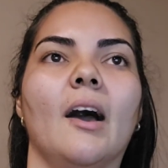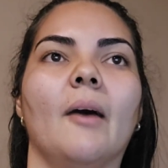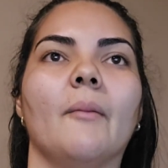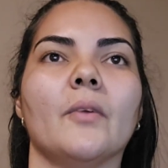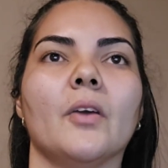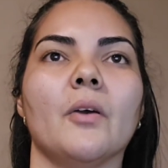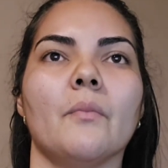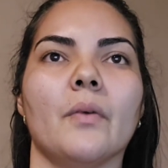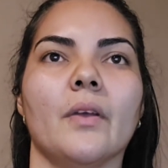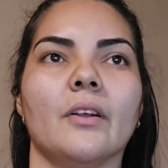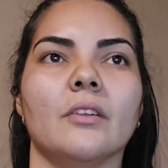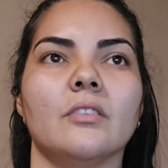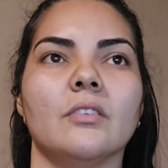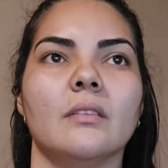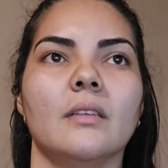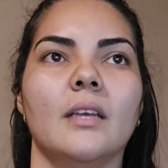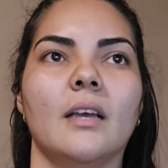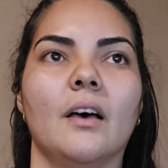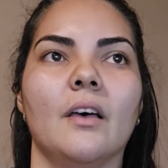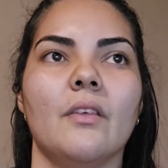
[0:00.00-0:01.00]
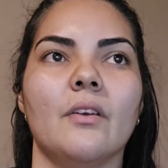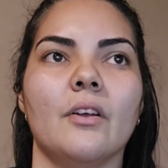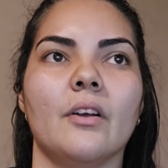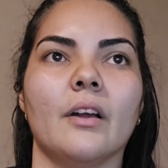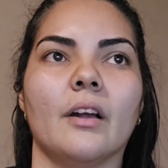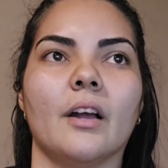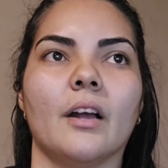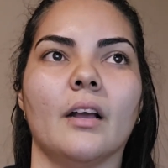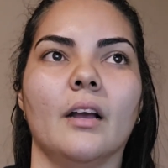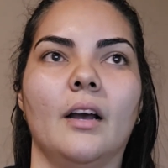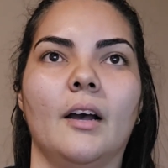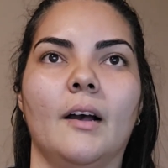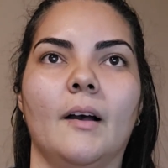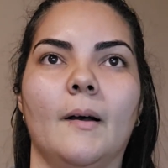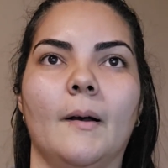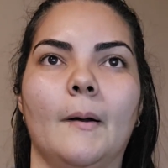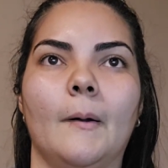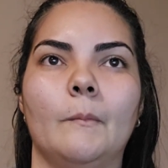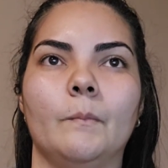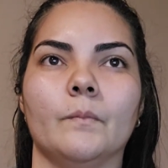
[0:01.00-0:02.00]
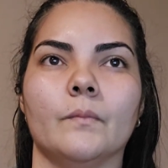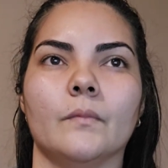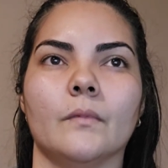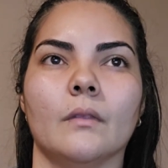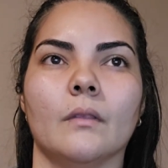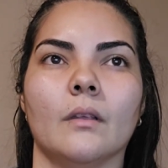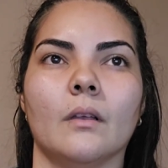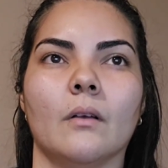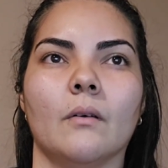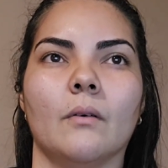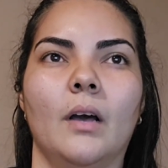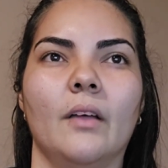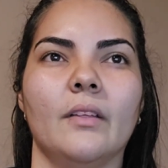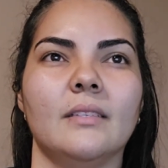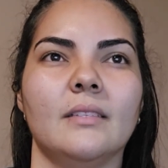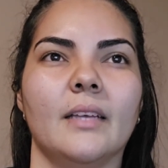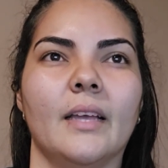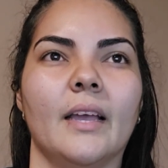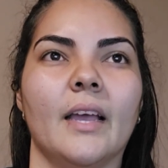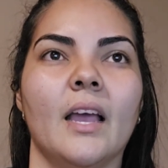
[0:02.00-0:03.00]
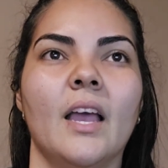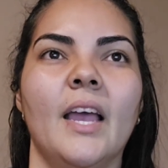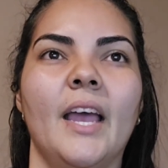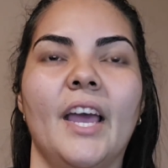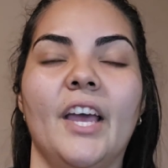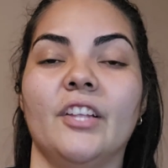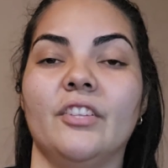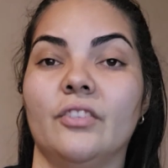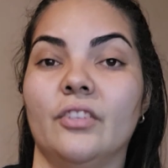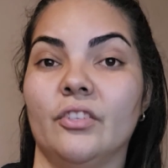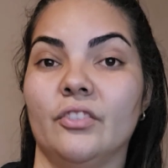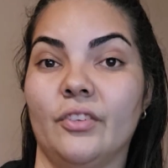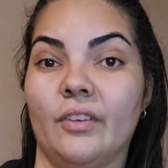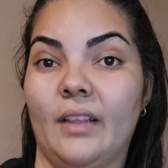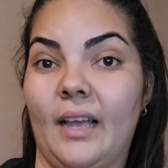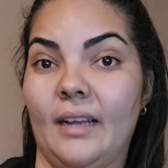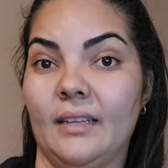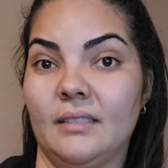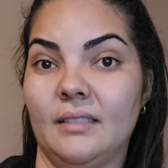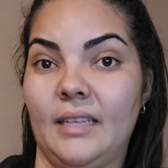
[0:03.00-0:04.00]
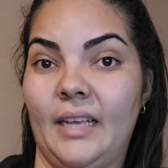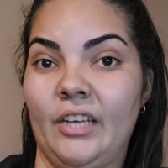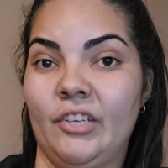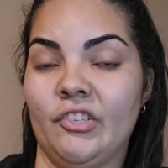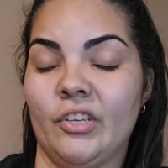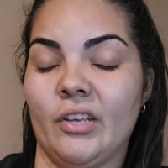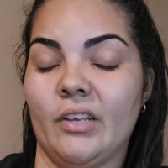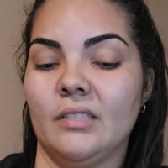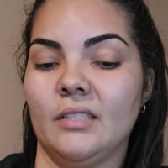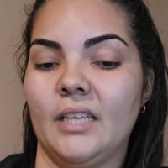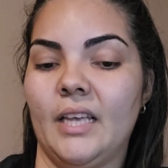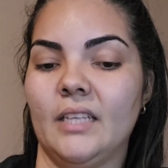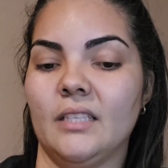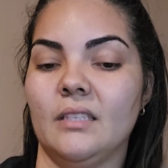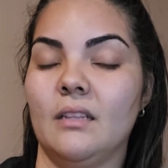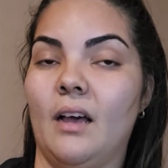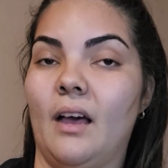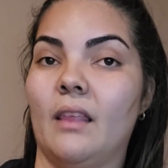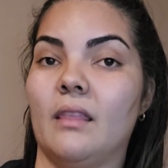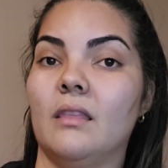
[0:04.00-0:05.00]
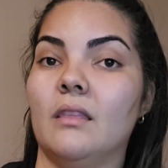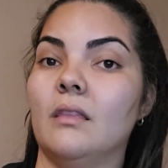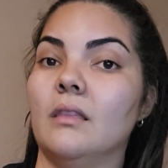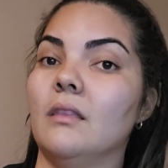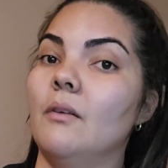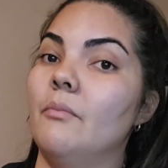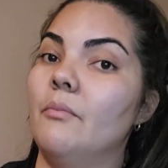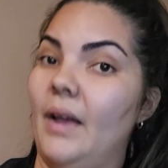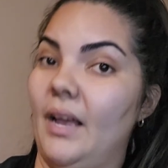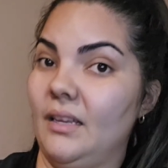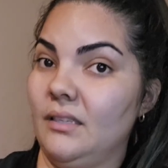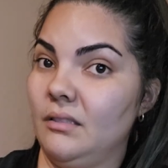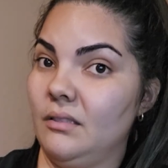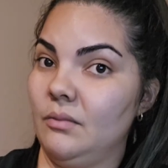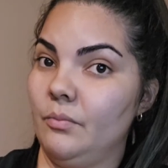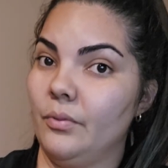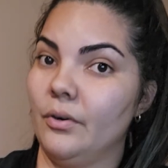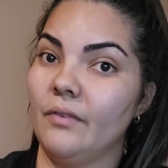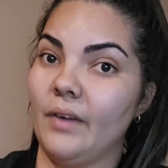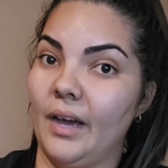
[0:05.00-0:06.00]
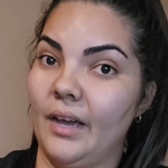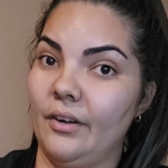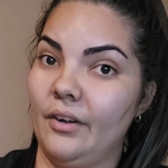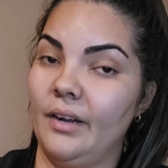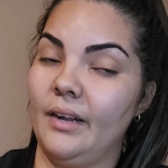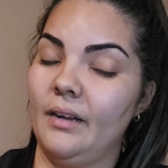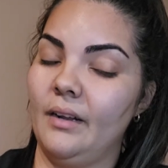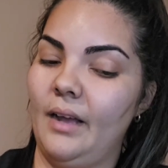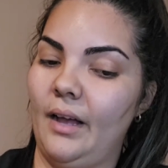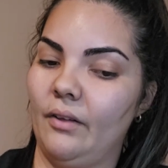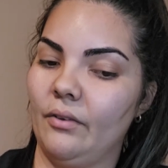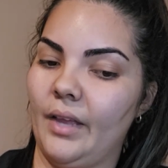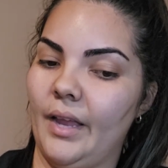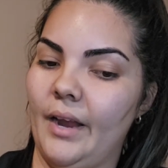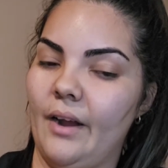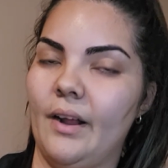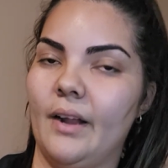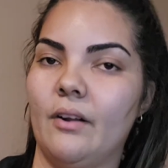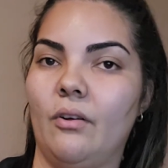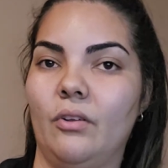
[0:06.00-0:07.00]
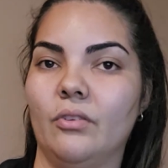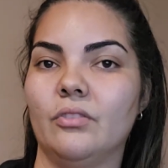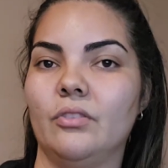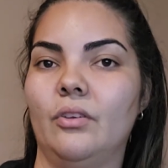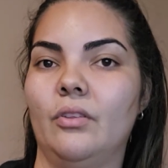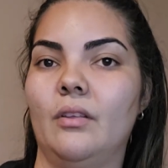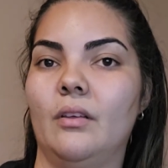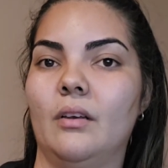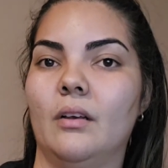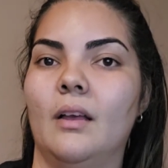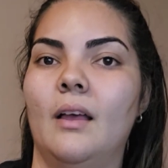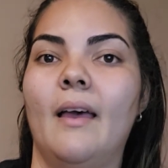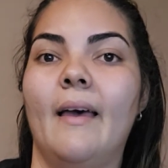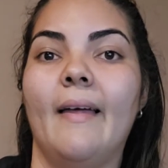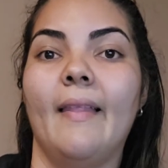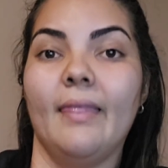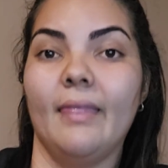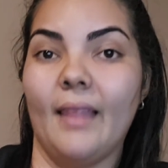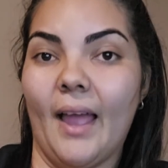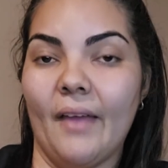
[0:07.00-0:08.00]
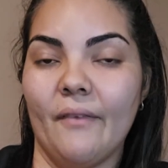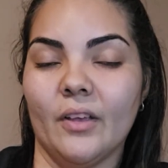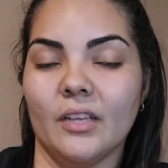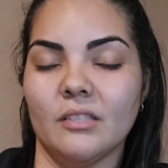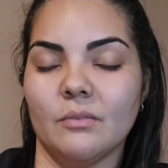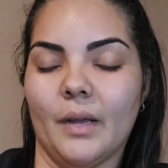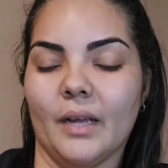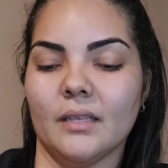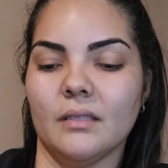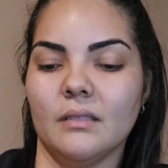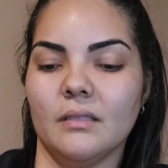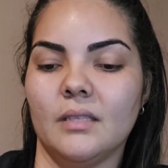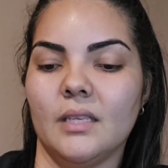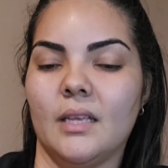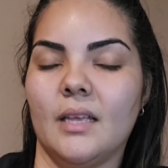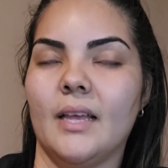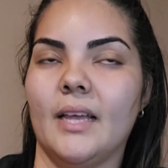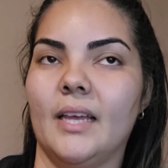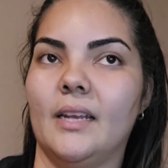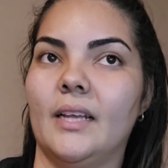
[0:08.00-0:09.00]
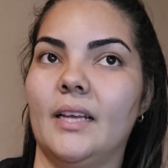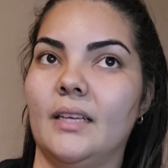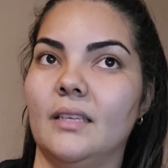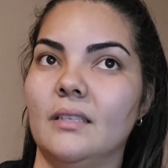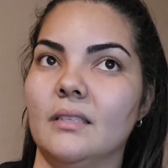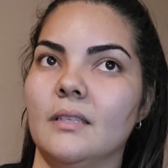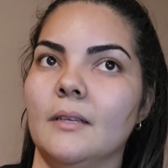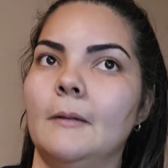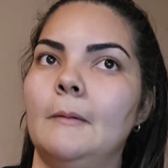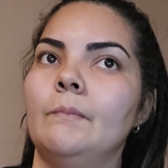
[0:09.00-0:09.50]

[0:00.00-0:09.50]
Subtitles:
compared to the other how they say it, industrialized nations, is not the best provider in healthcare, and also the life expectancy it is